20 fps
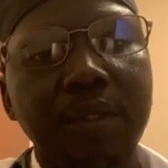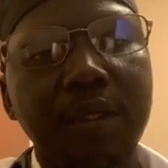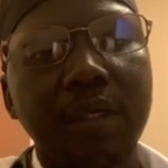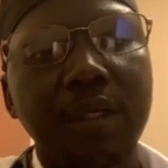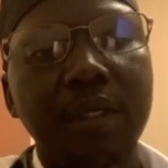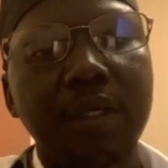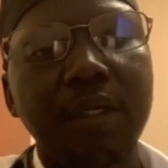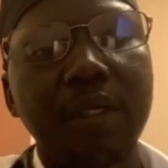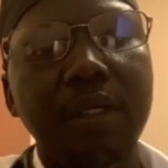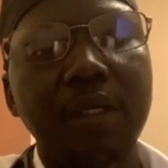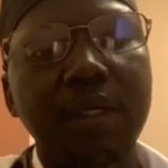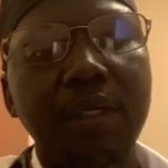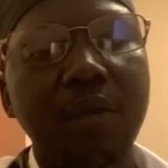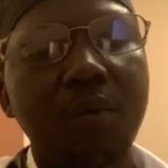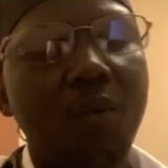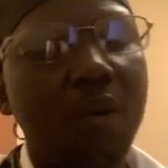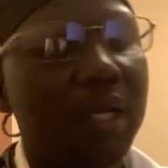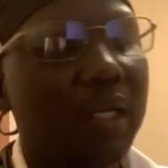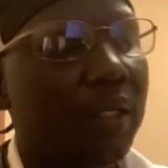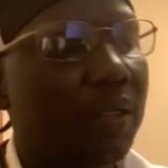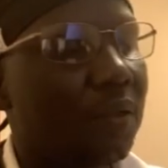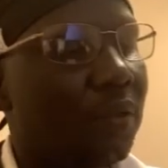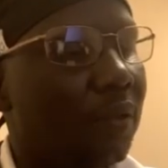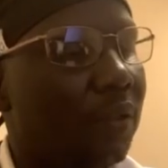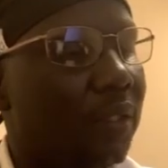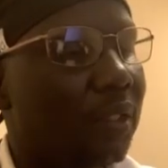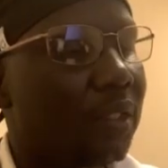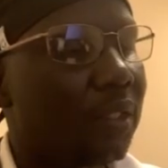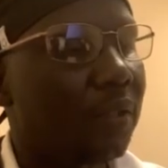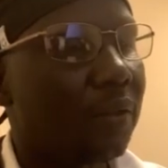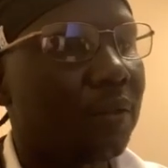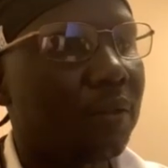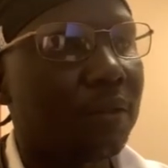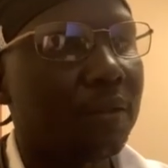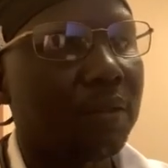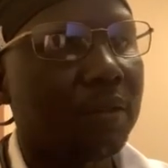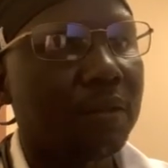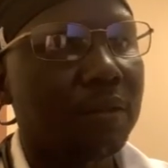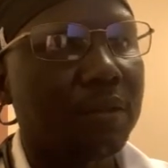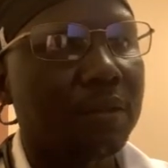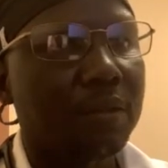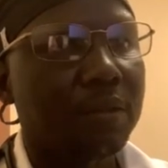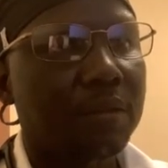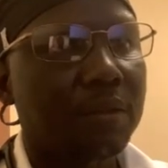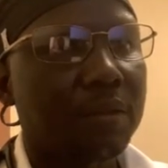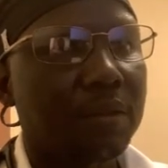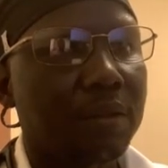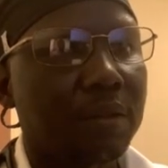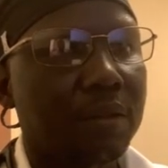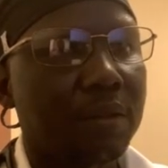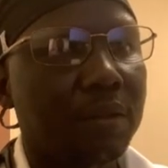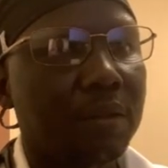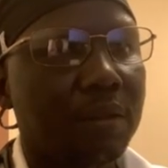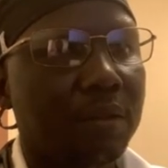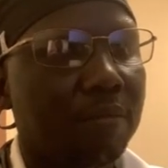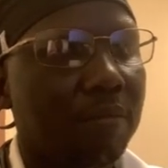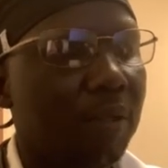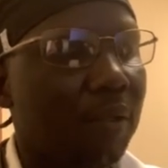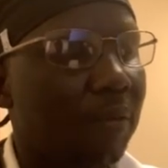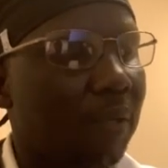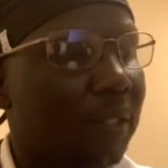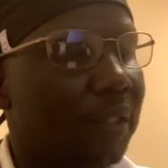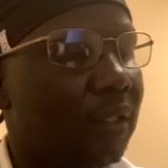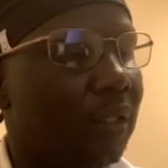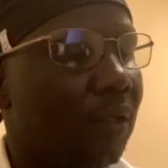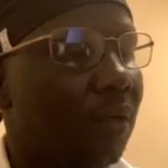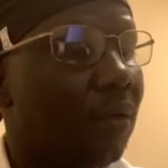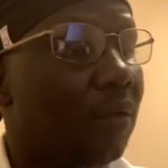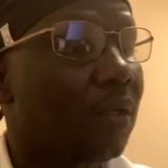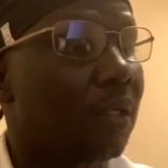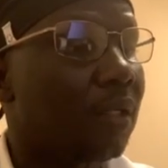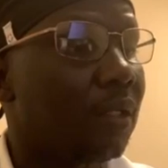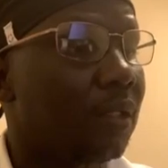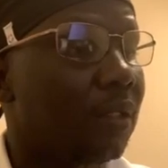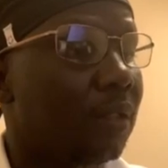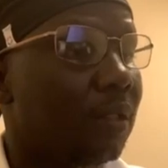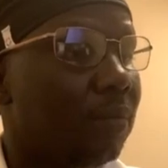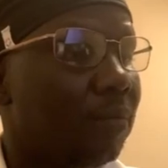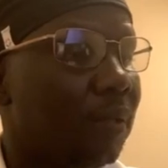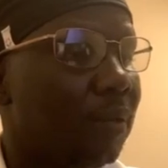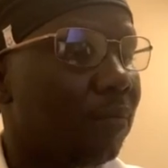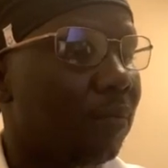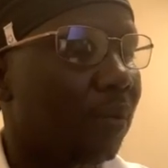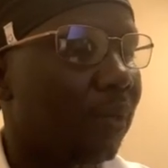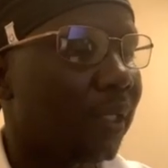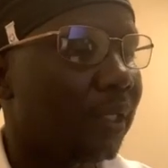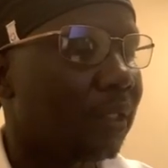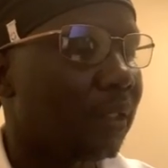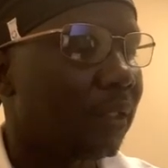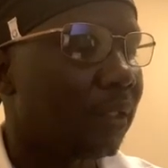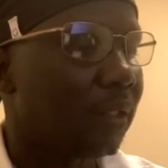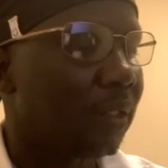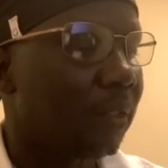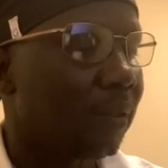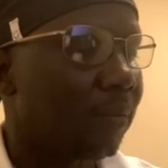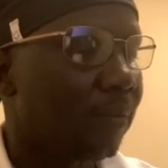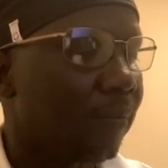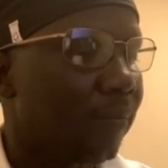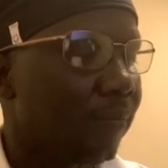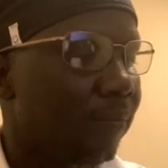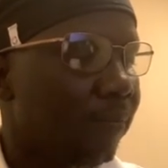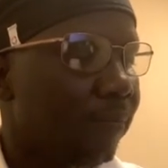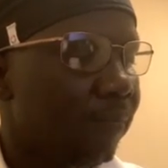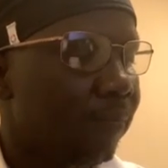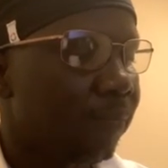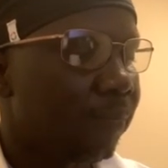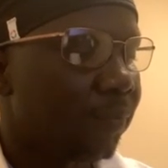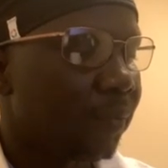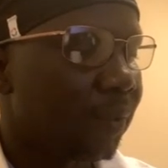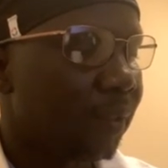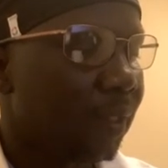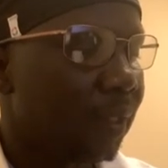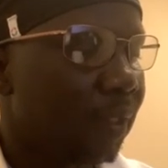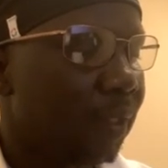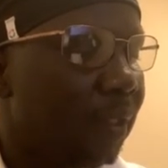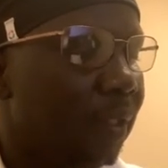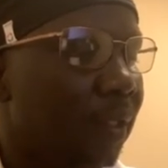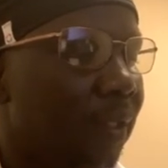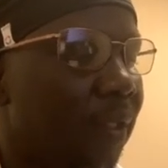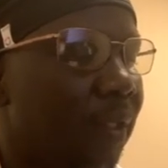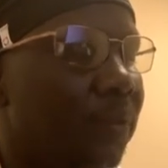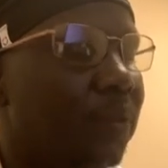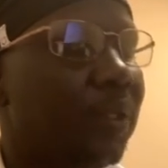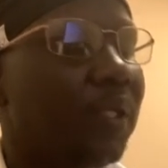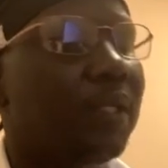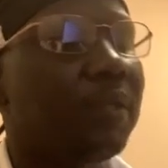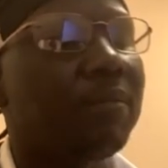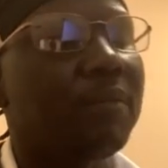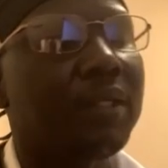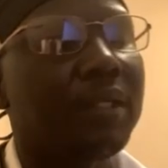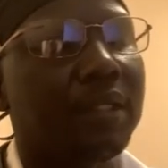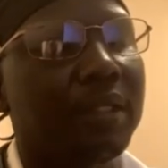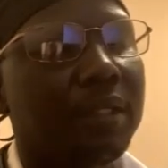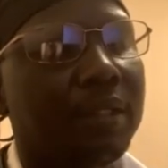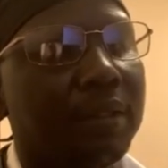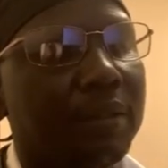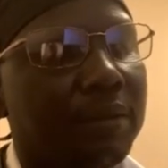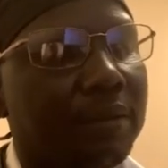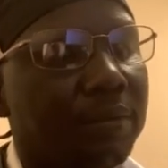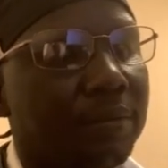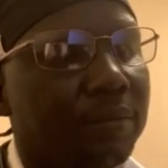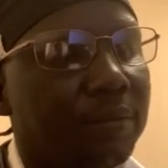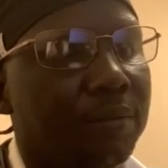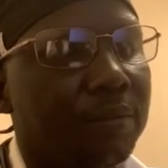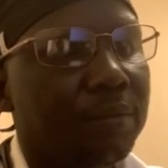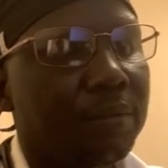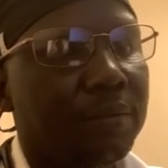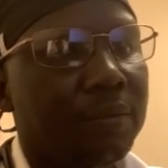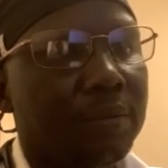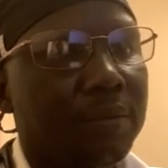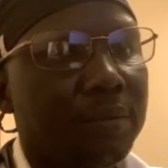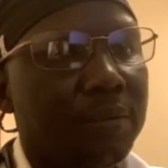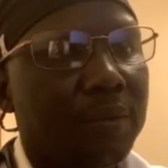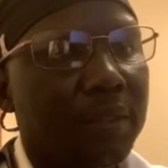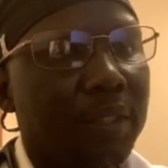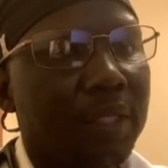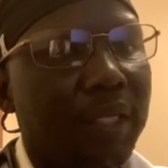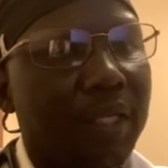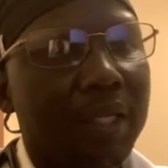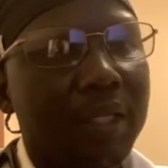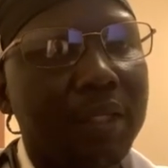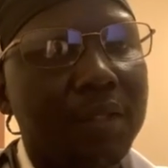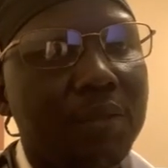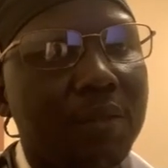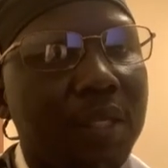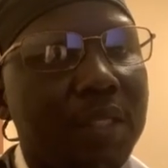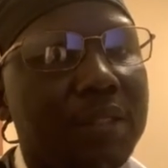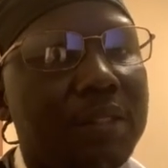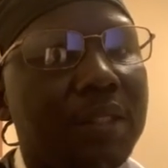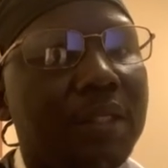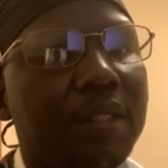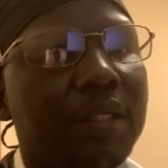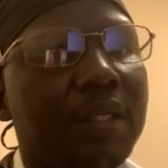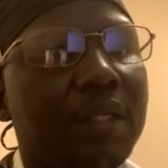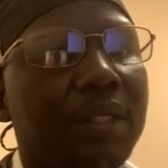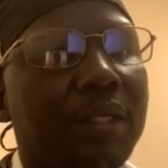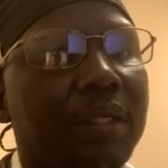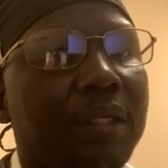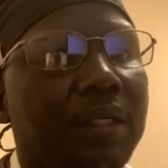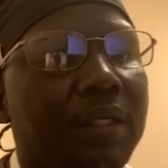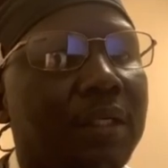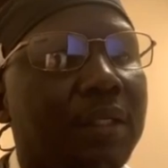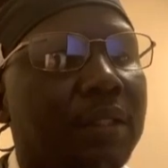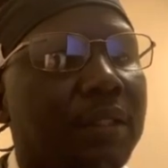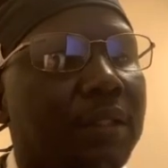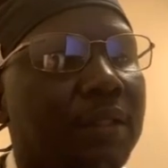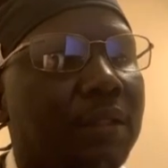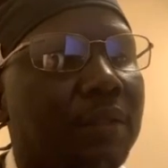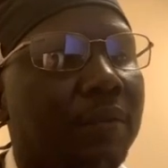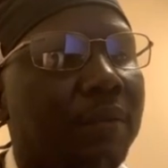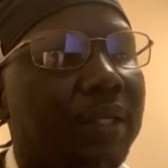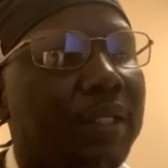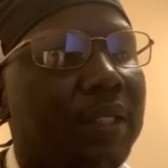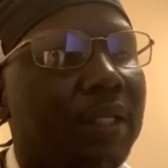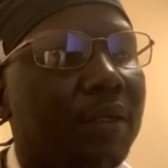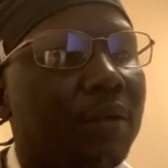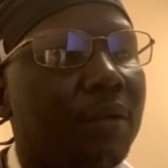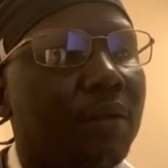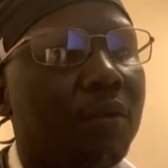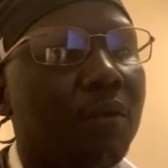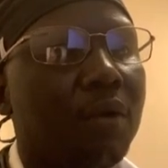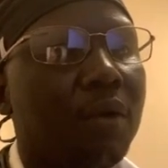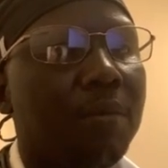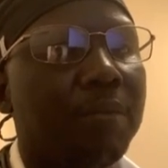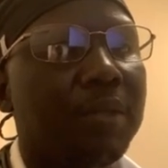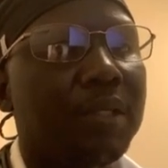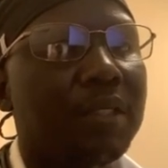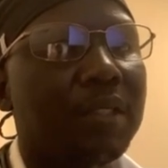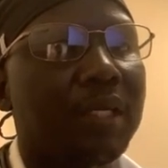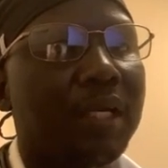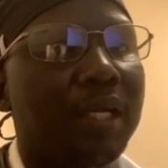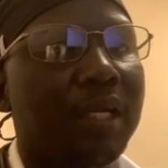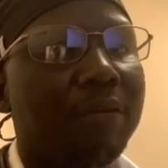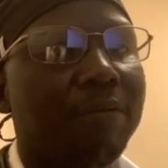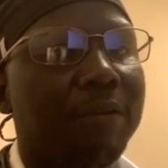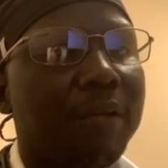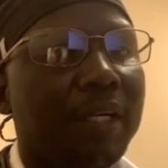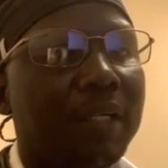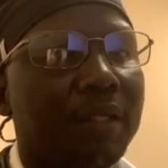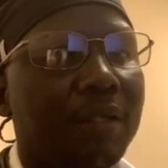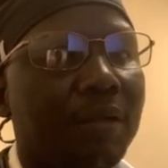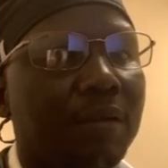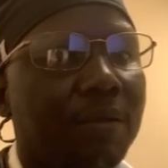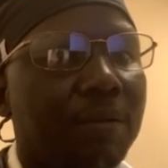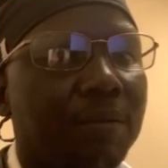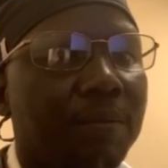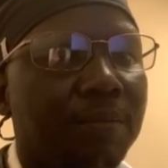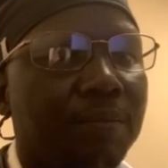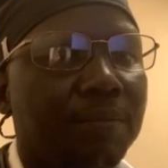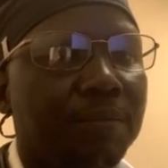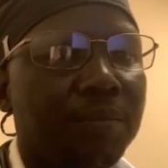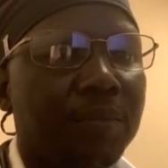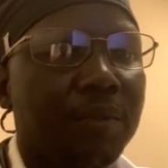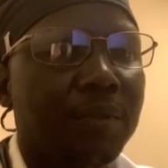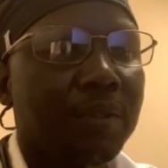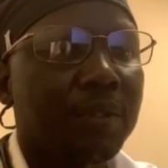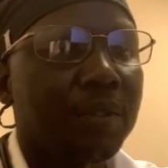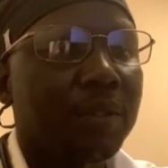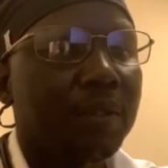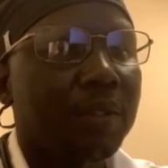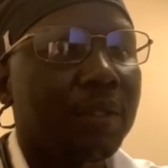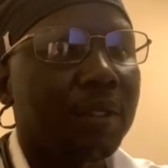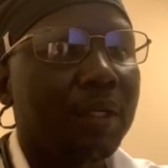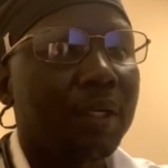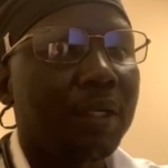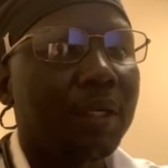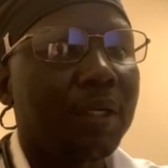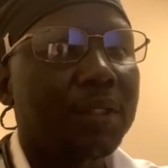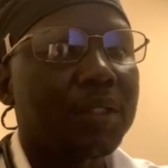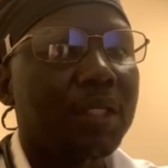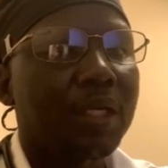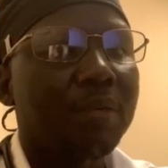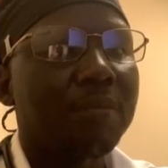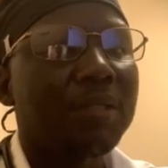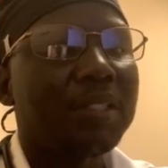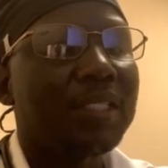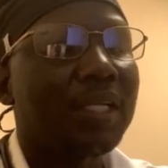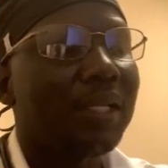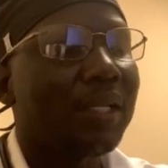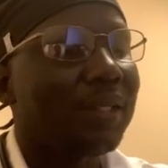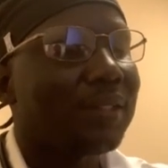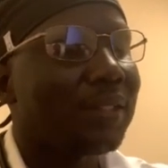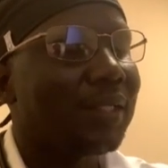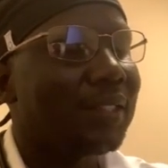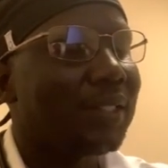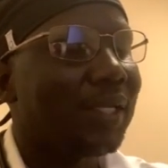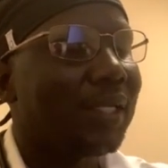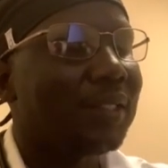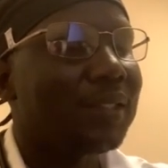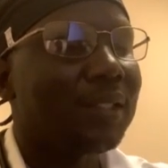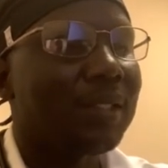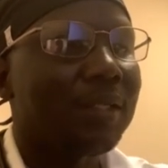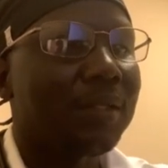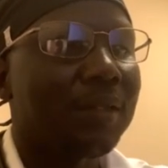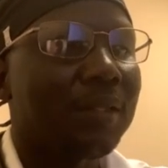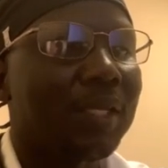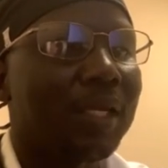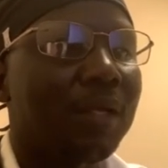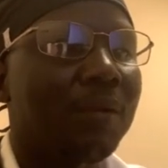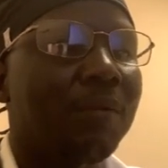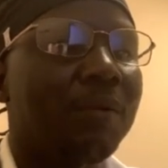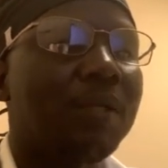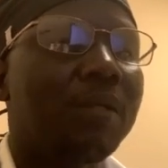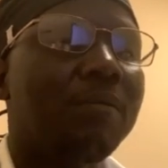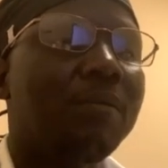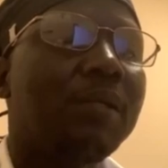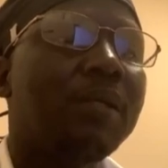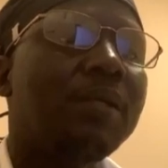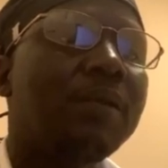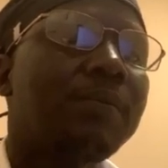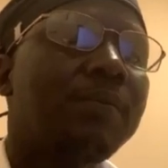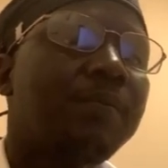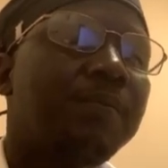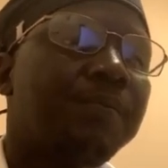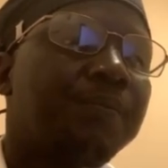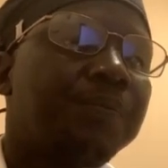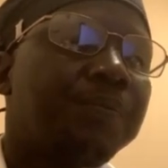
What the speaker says: A while ago, you were right along Menbrakanga. A Jamie Kelkajuatin, Wajo community down a fact along. Charamicha Latka title and the Alwinimi.